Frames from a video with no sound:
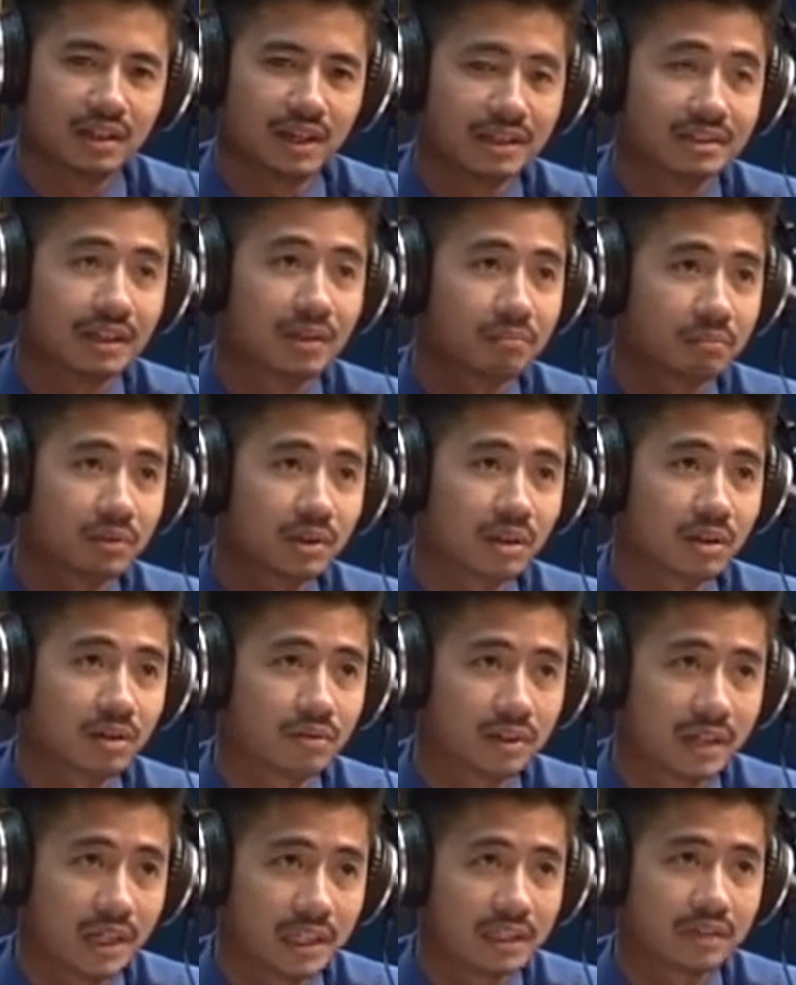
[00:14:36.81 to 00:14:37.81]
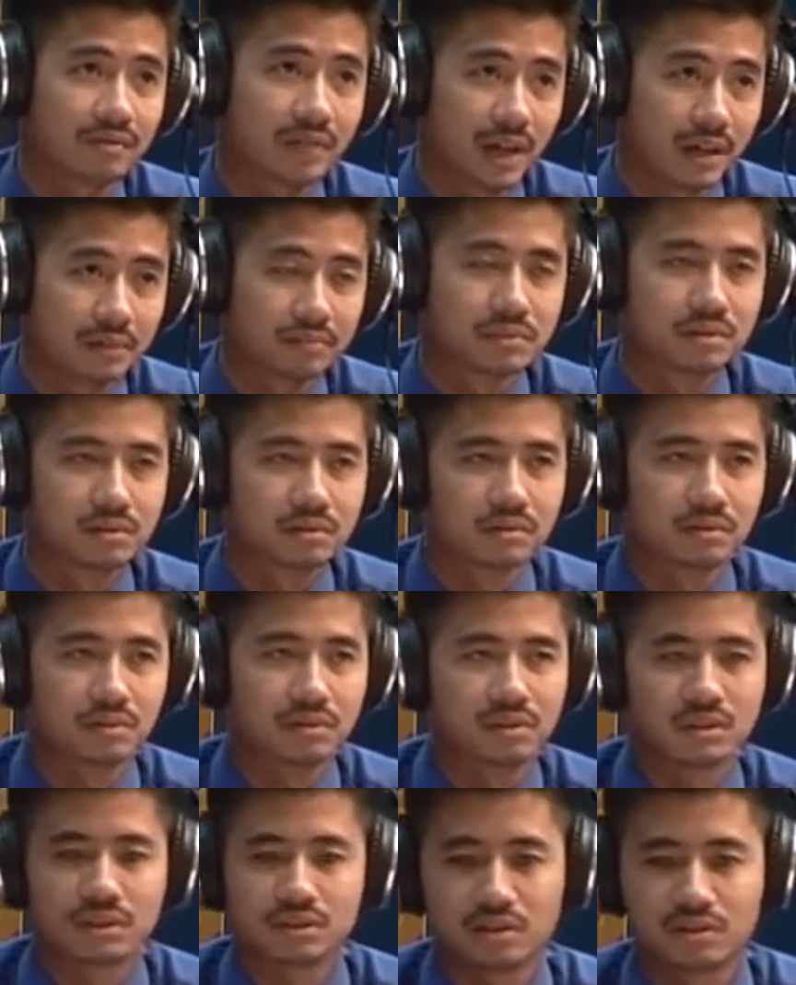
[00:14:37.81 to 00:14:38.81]
example of a native app.
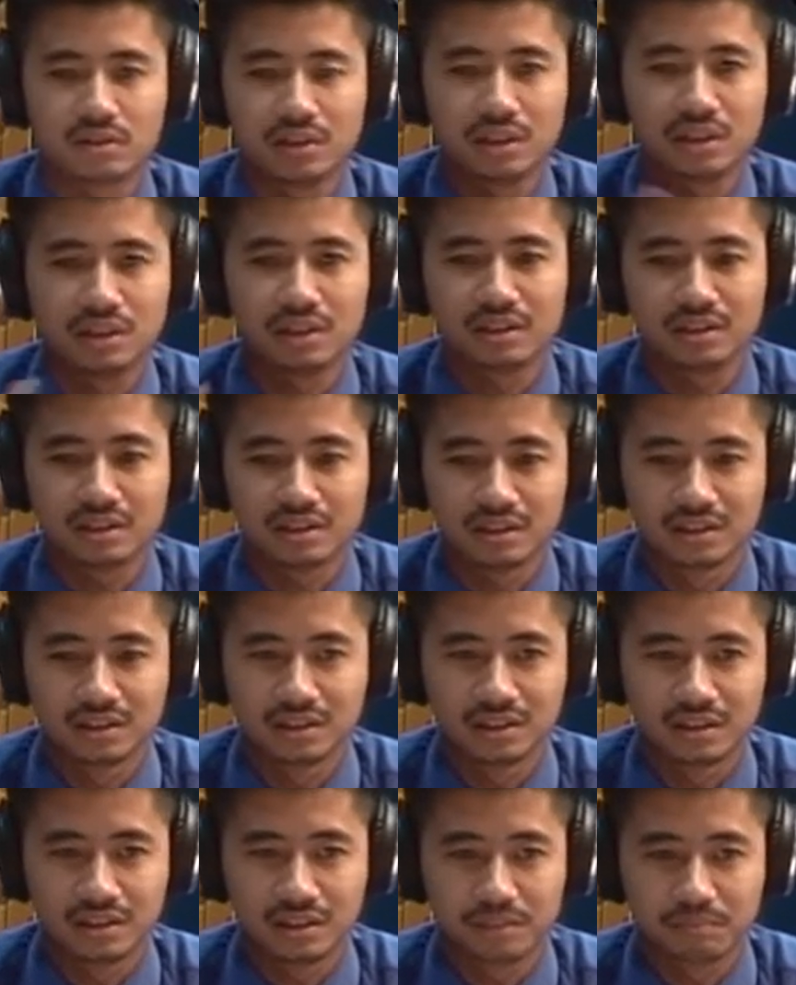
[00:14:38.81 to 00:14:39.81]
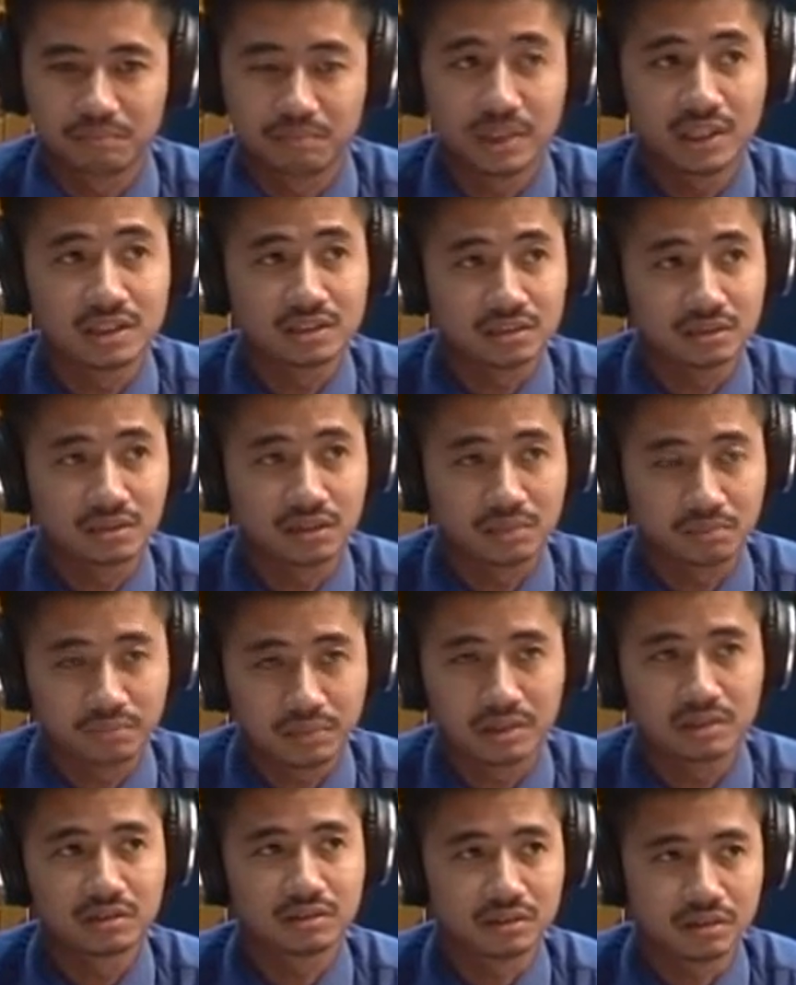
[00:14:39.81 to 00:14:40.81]
So it's already pre-installed,
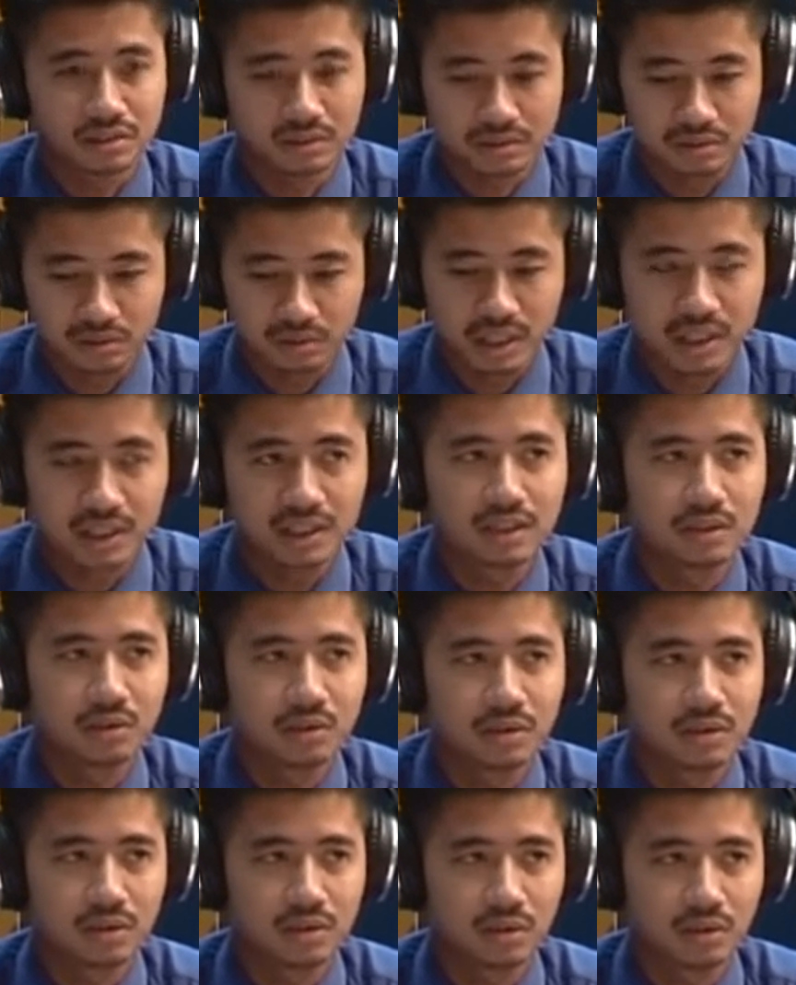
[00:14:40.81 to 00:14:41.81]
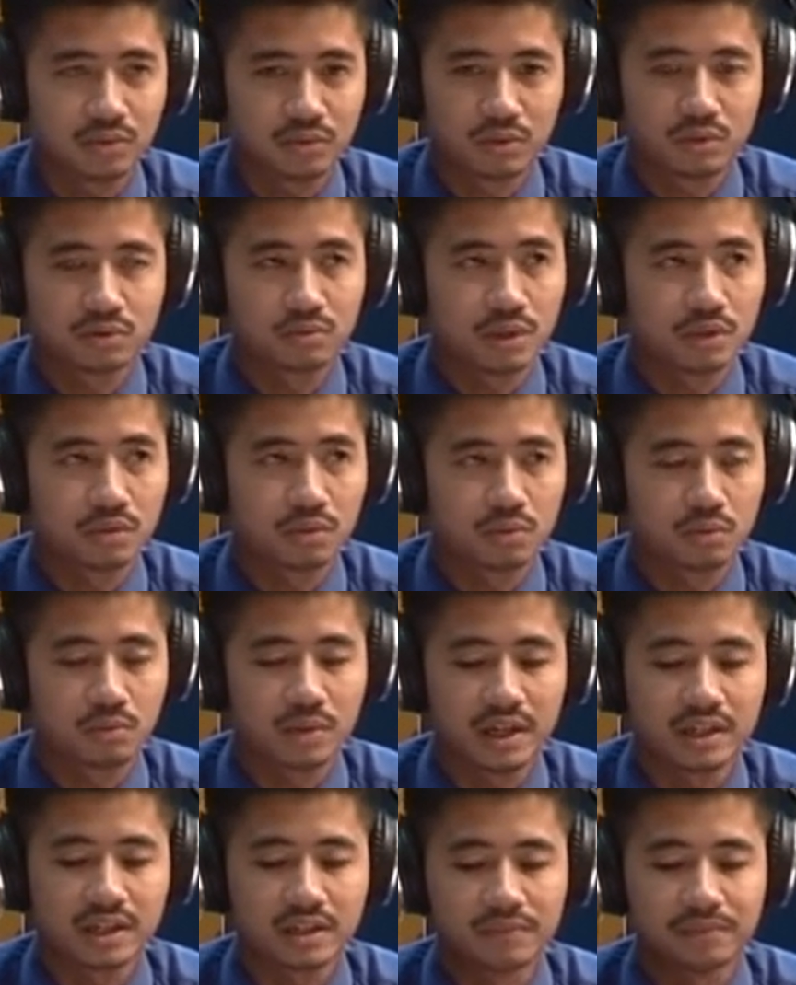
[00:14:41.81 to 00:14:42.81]
built together with your phone when you
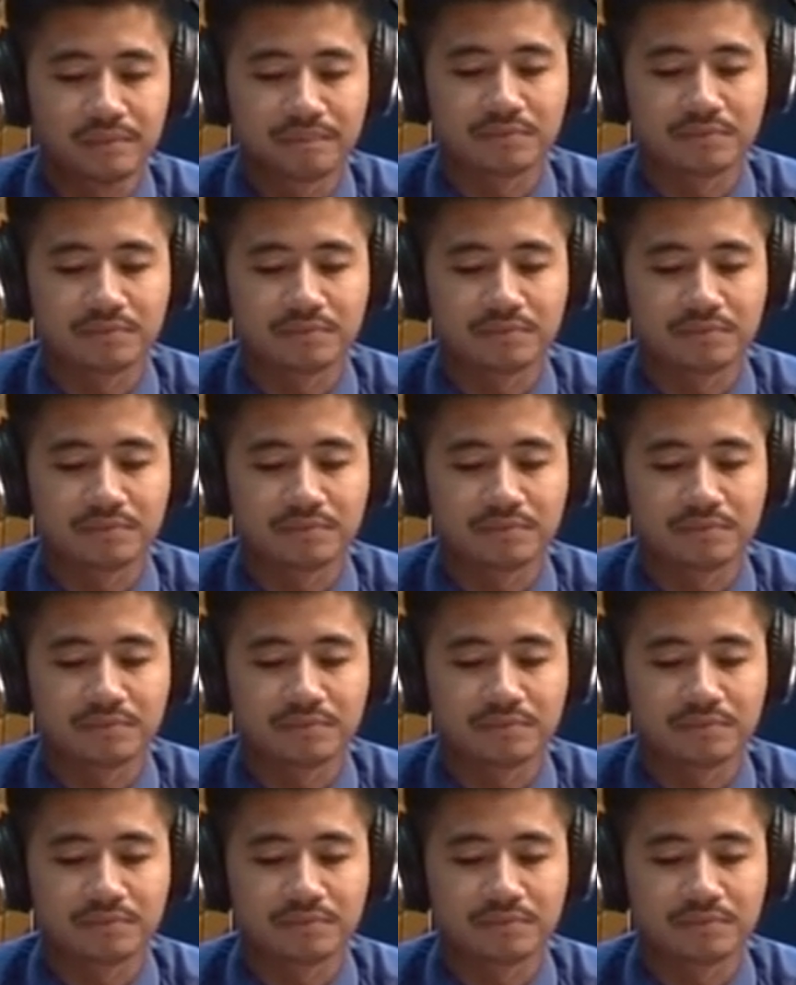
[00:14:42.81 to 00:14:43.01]
buy it.